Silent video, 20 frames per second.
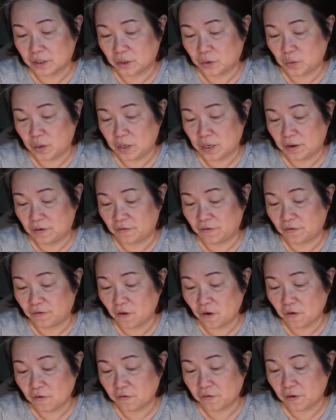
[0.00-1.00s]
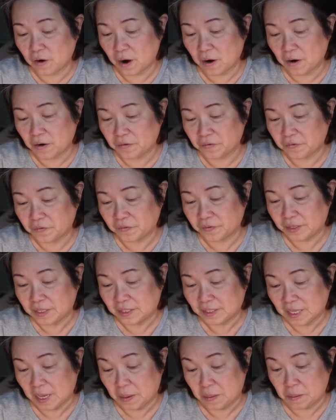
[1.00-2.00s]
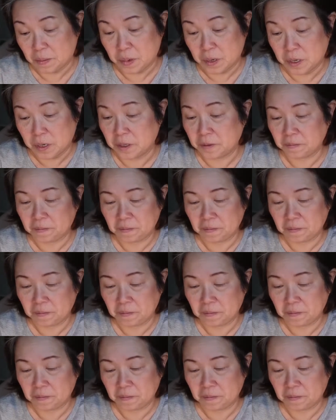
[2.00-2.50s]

24th of December.